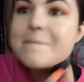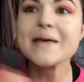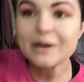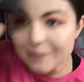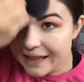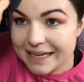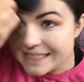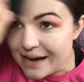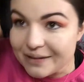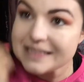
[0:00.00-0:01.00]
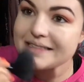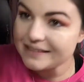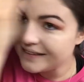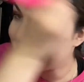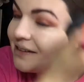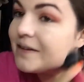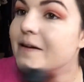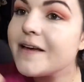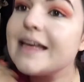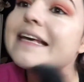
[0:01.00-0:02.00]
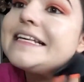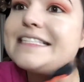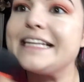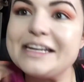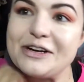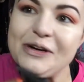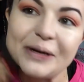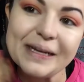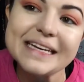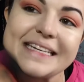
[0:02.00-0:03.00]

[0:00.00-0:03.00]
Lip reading: it'll blend out easier. Easilier.